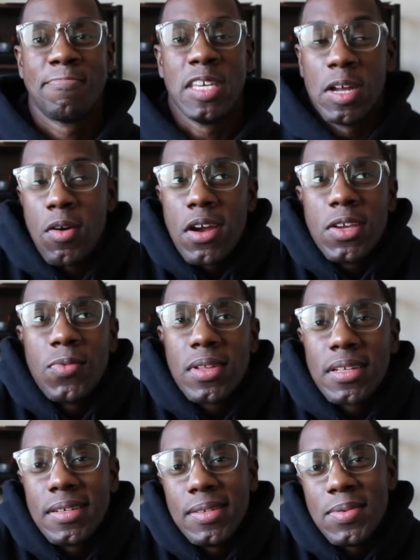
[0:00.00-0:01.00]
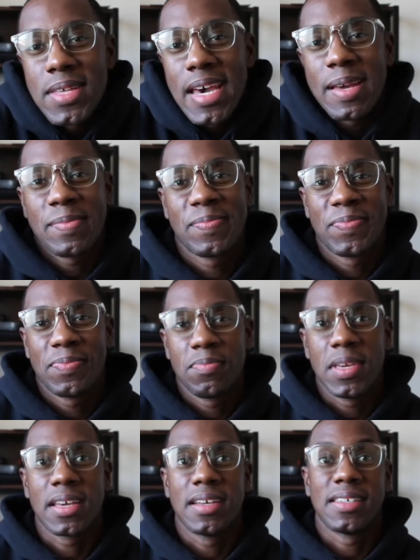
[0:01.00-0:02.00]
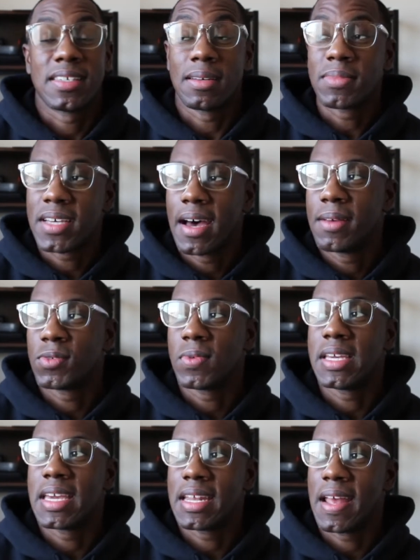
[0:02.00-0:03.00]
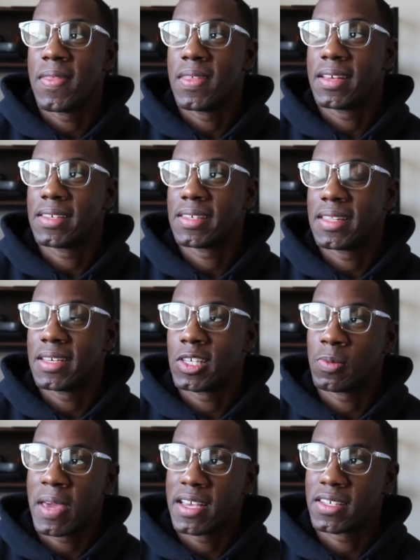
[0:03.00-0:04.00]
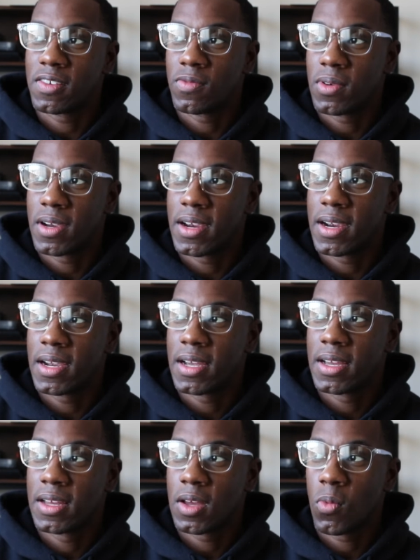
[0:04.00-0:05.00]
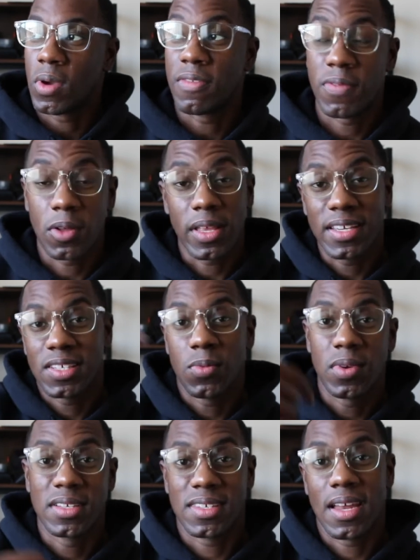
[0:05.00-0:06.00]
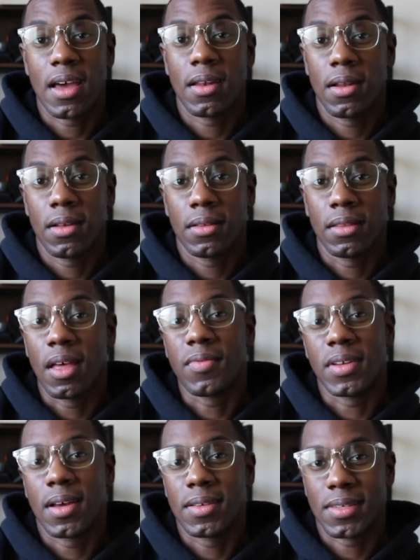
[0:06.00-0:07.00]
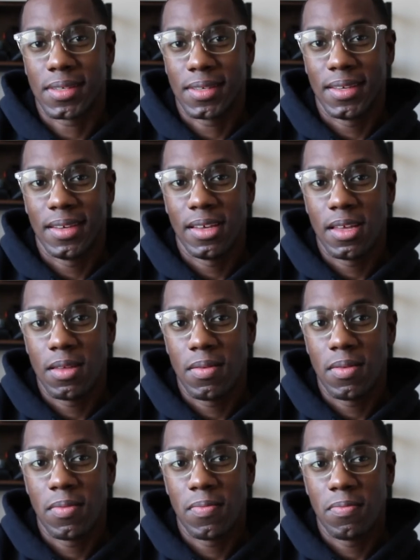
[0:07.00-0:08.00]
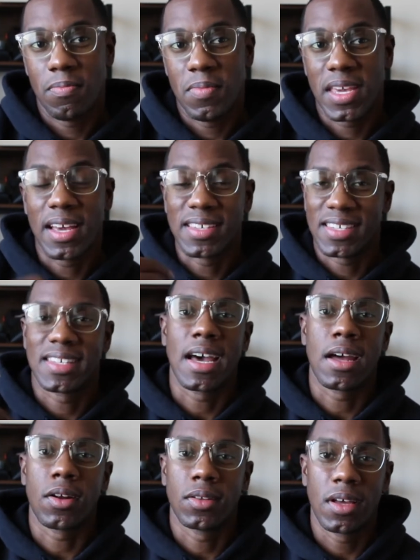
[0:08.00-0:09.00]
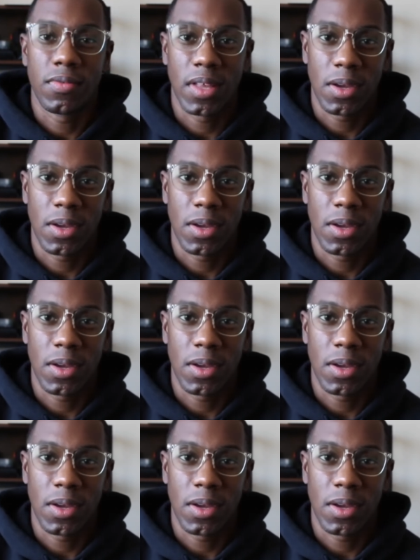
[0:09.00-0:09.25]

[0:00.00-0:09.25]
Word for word: You know, are you willing to do that? Because sometimes we get in this this space of where we feel like someone's not loving us because it's not our love